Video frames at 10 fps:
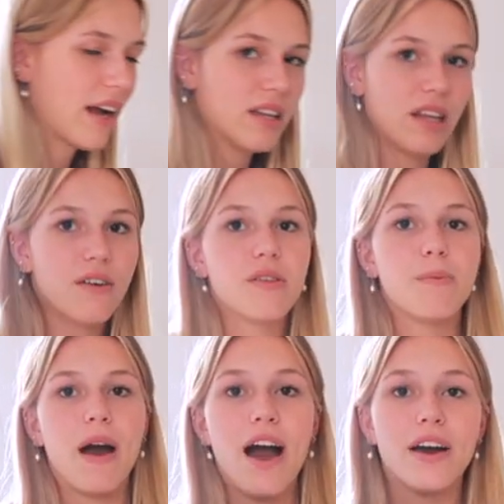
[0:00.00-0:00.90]
I love the
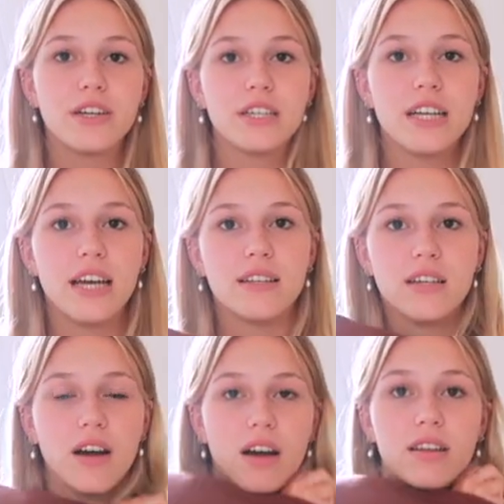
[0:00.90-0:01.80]
pattern and the
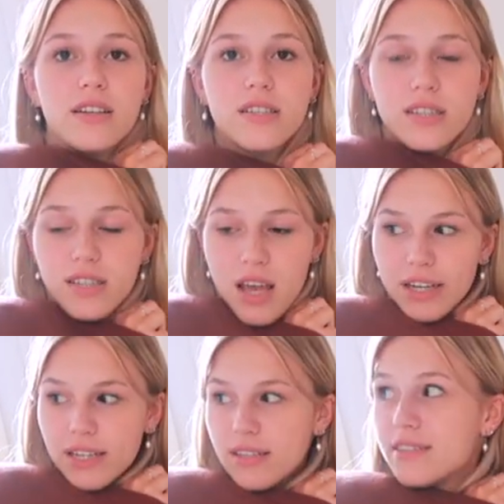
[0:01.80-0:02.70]
colors. But
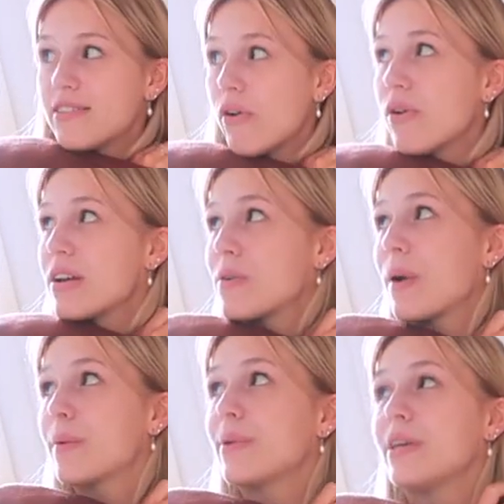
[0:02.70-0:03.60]
it is so
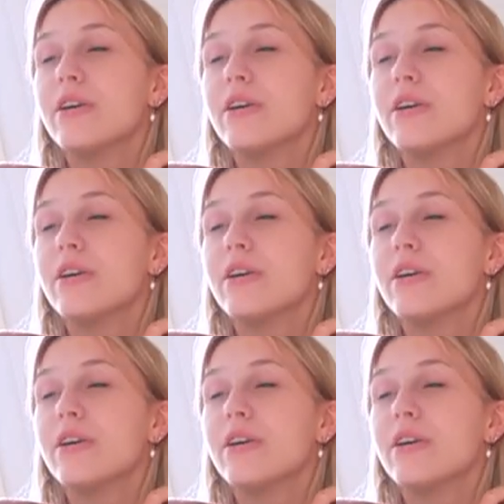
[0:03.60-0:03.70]
incredibly